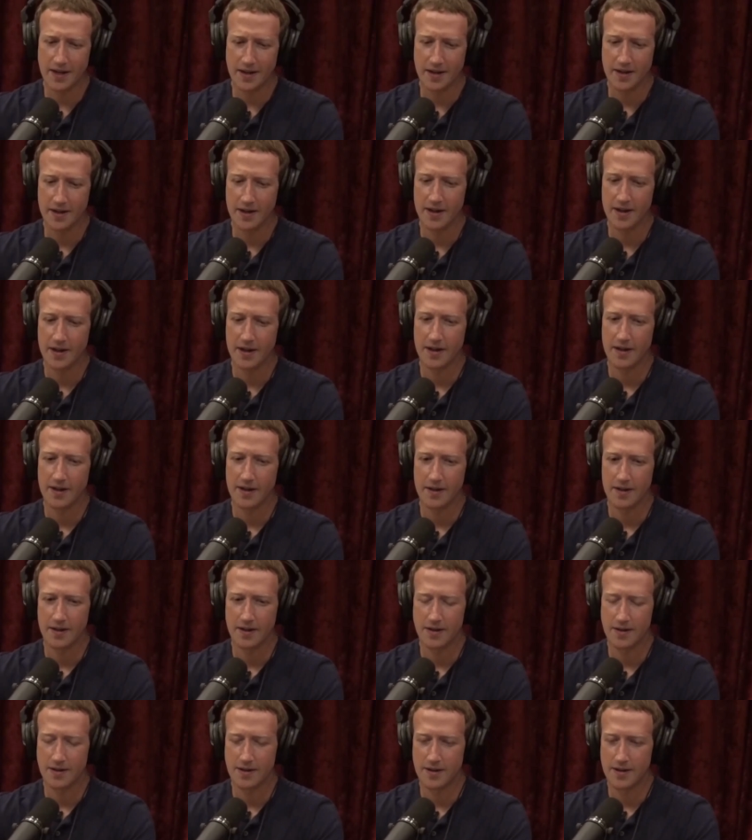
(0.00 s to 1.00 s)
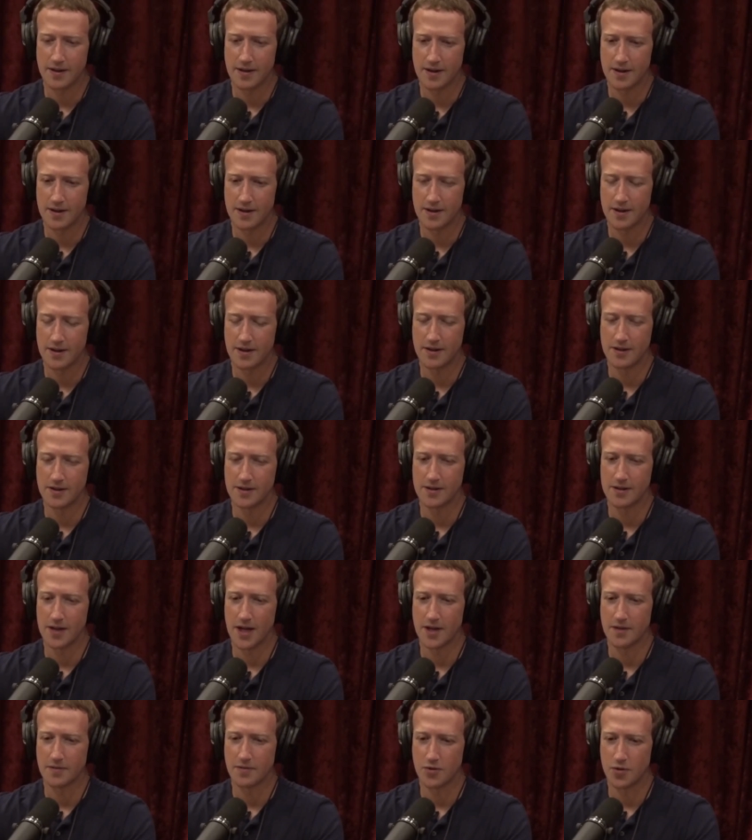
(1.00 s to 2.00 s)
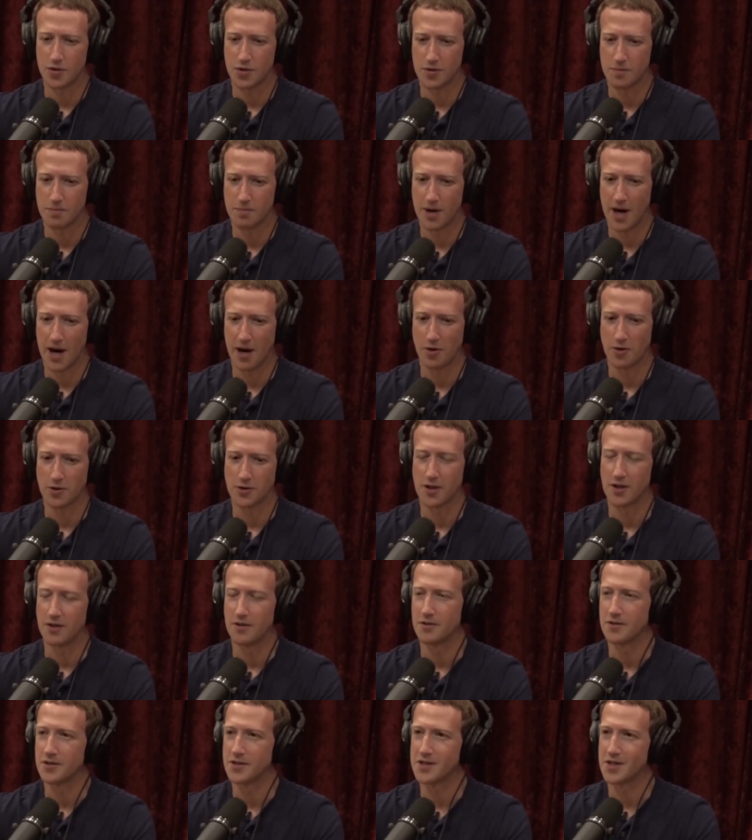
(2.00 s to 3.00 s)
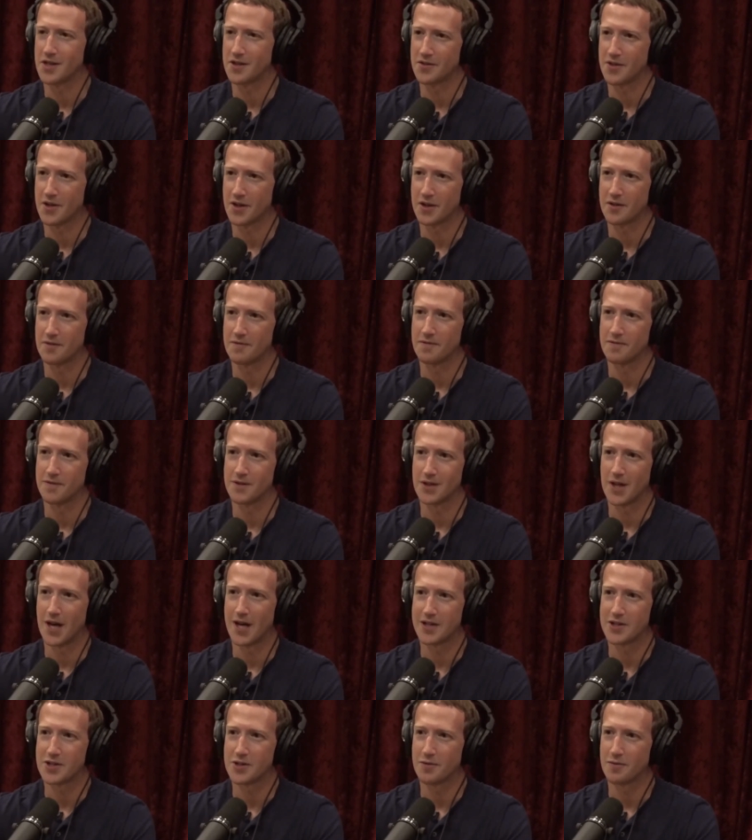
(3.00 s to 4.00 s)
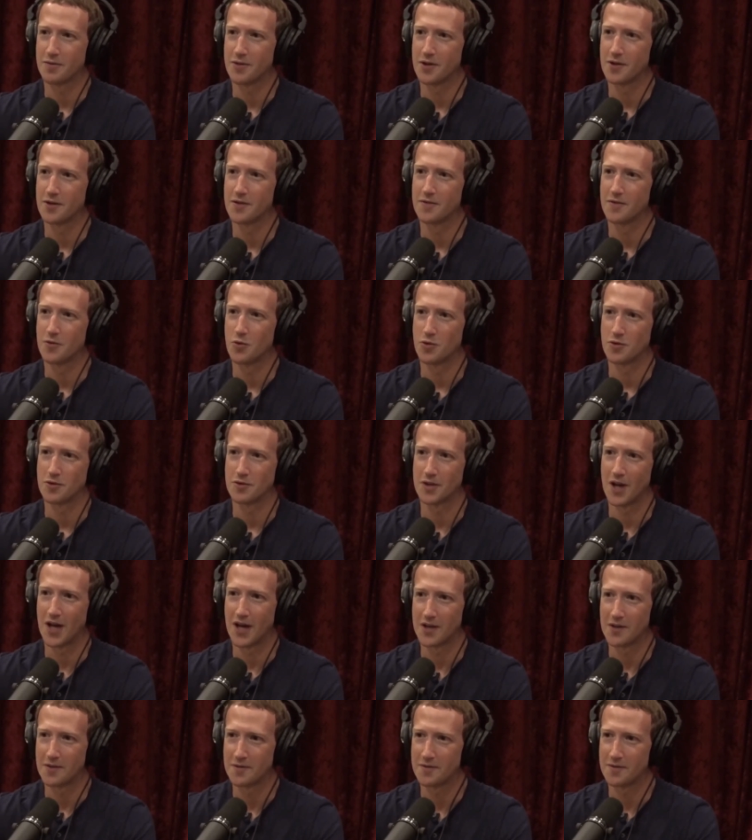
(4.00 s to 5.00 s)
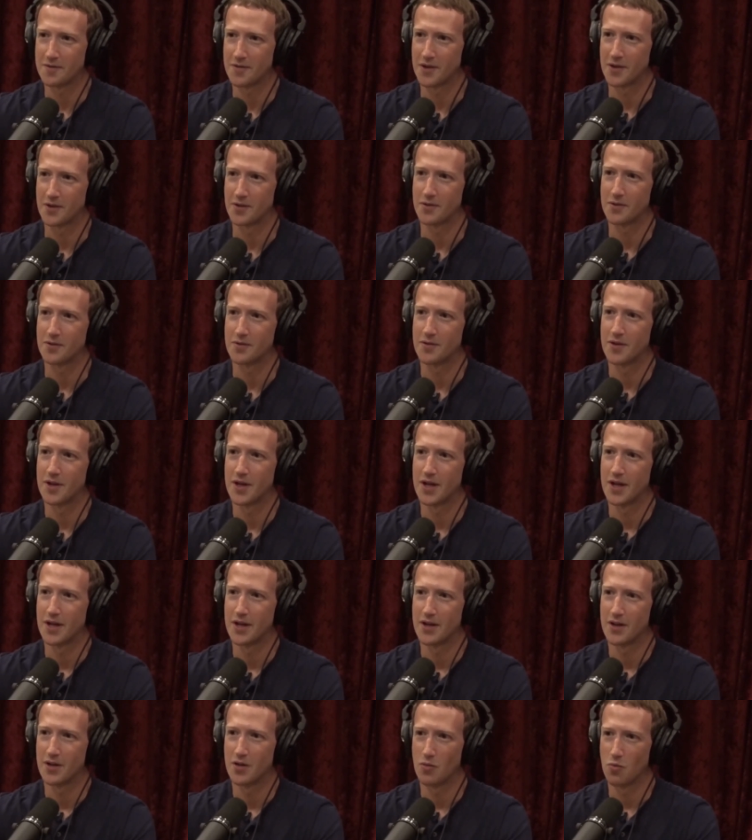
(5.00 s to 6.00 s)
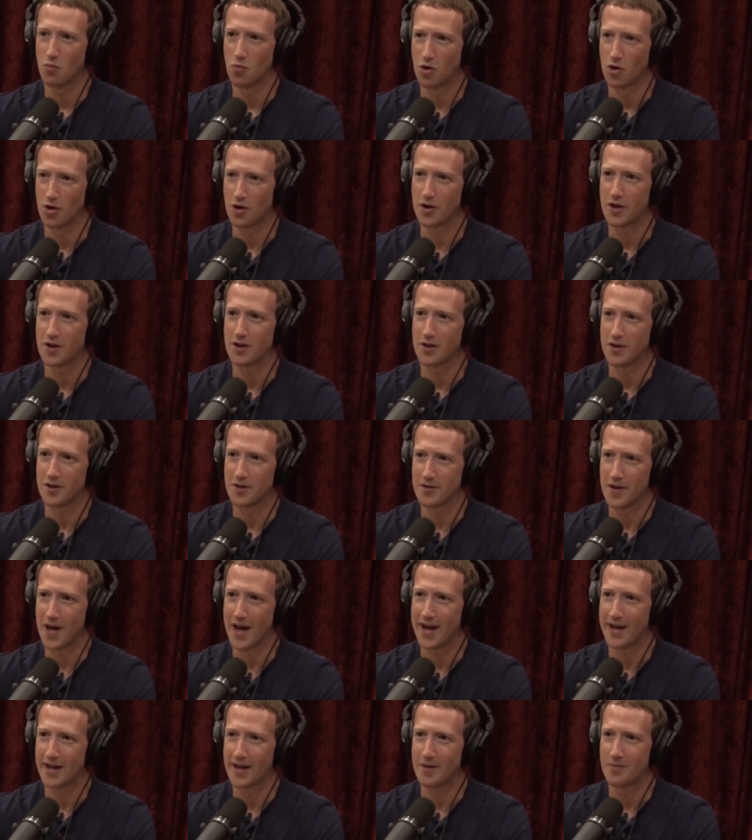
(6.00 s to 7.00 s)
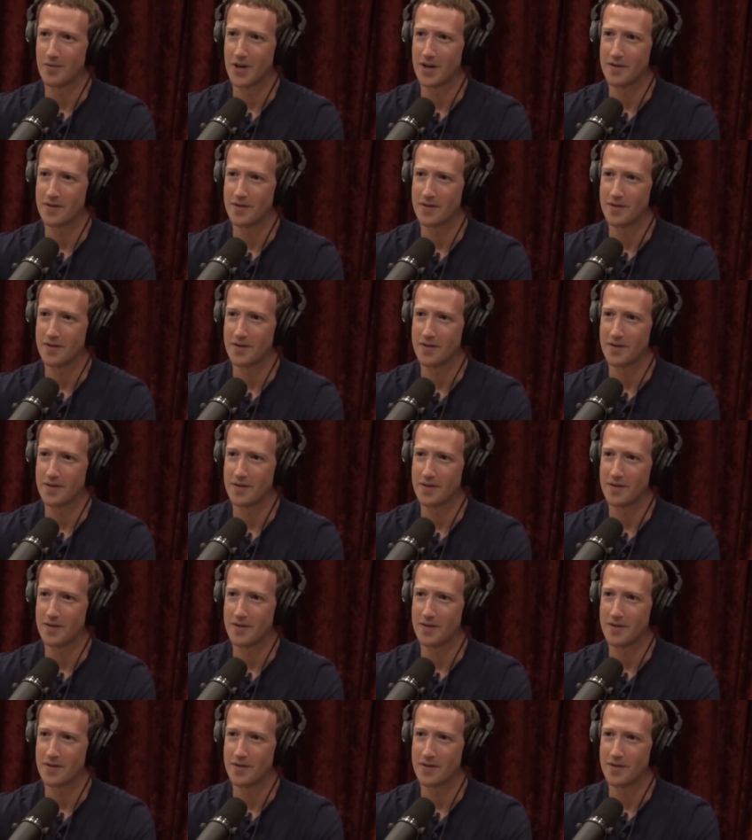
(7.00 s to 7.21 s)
like a lot of good parallels, I think, in philosophy for life and work and all that.